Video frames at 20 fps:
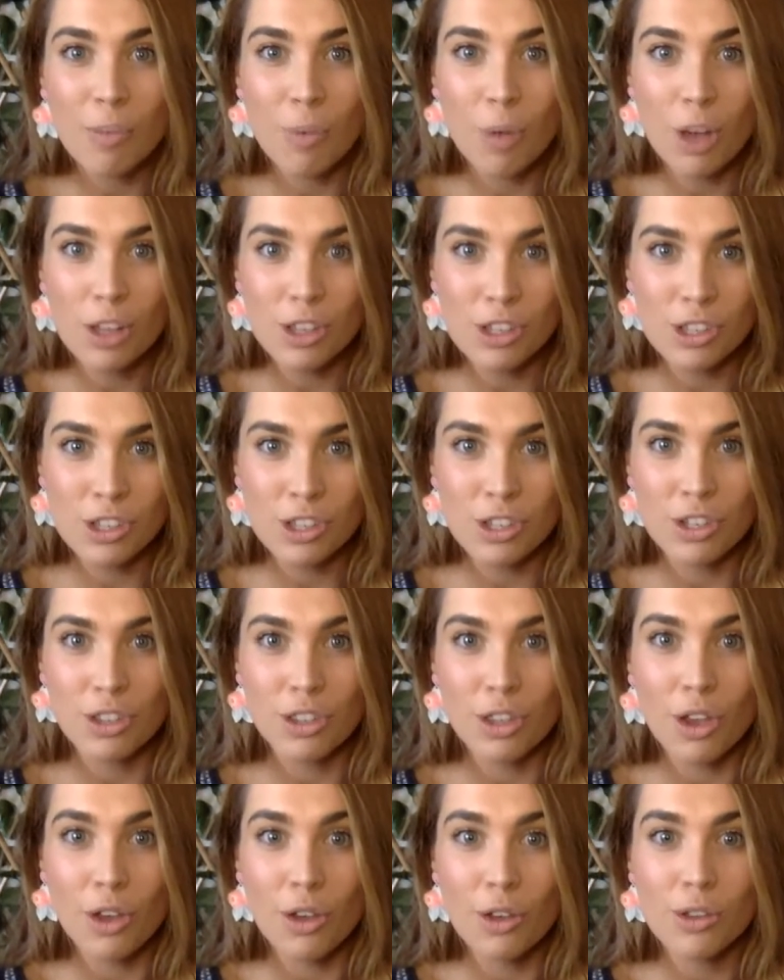watched
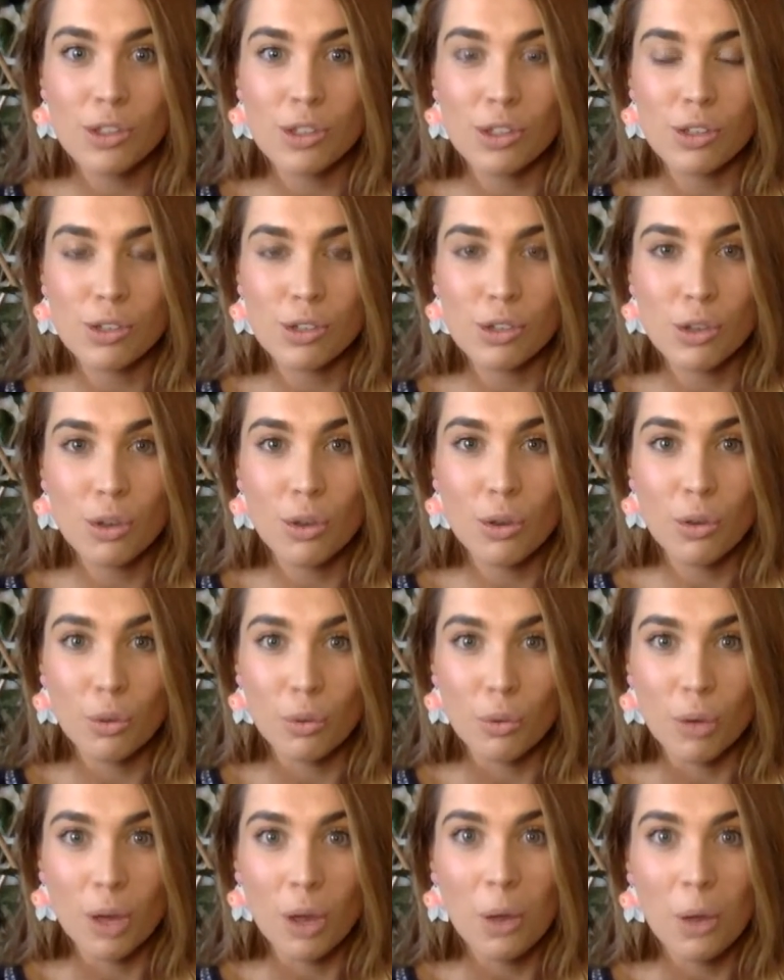those
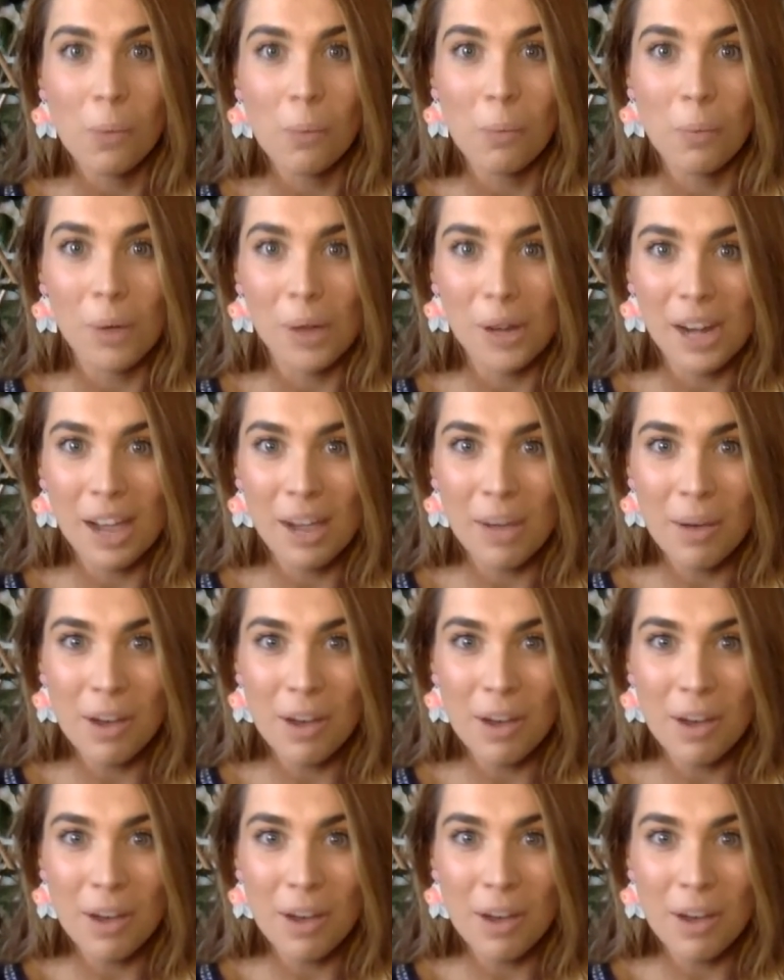two, what I